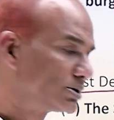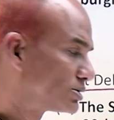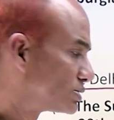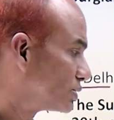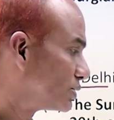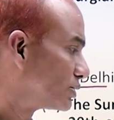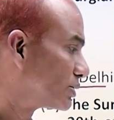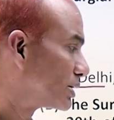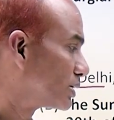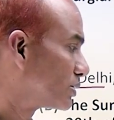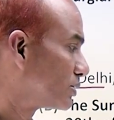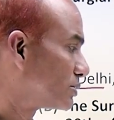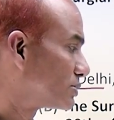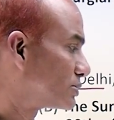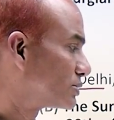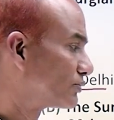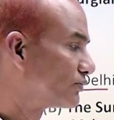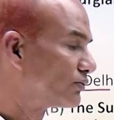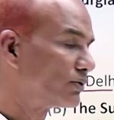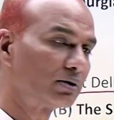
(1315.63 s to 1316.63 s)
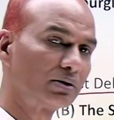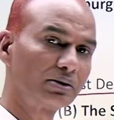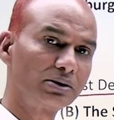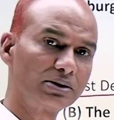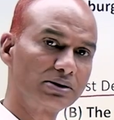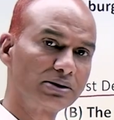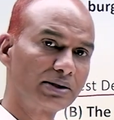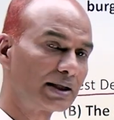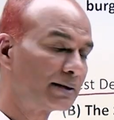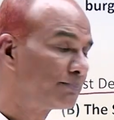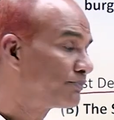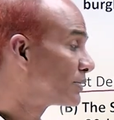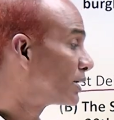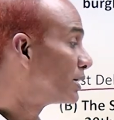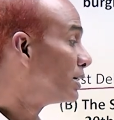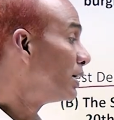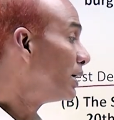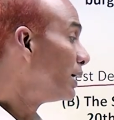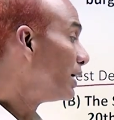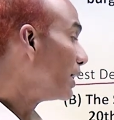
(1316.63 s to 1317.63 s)
so you can also follow the same.
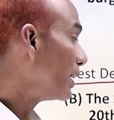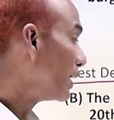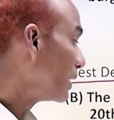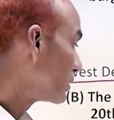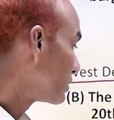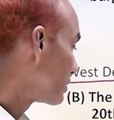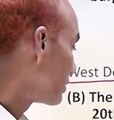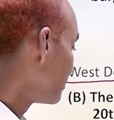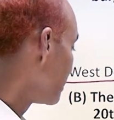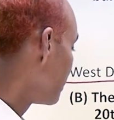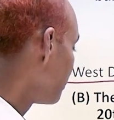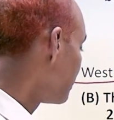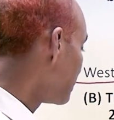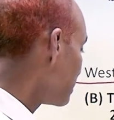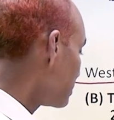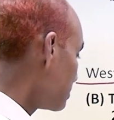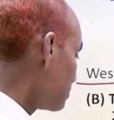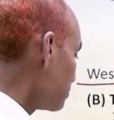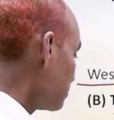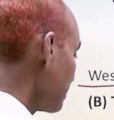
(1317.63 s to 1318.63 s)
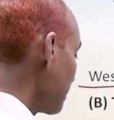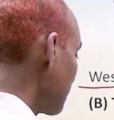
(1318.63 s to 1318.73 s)
And remember to